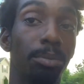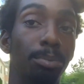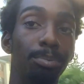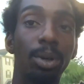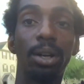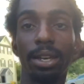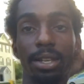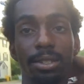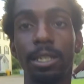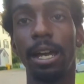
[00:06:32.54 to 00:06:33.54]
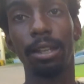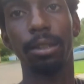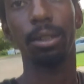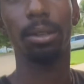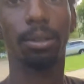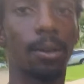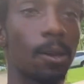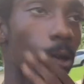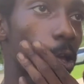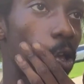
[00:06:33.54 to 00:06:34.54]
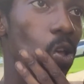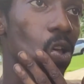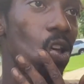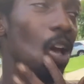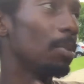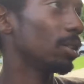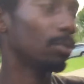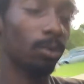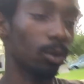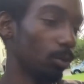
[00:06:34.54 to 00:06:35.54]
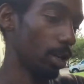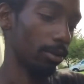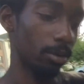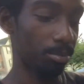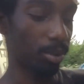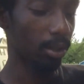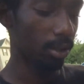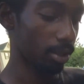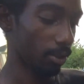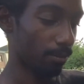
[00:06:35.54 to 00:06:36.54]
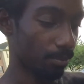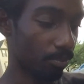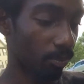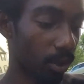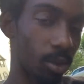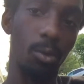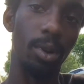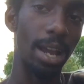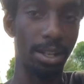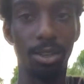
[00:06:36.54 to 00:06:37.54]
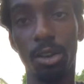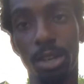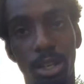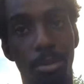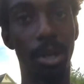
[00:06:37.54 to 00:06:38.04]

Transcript: but it's not, I mean, or whatever, but we're not talking about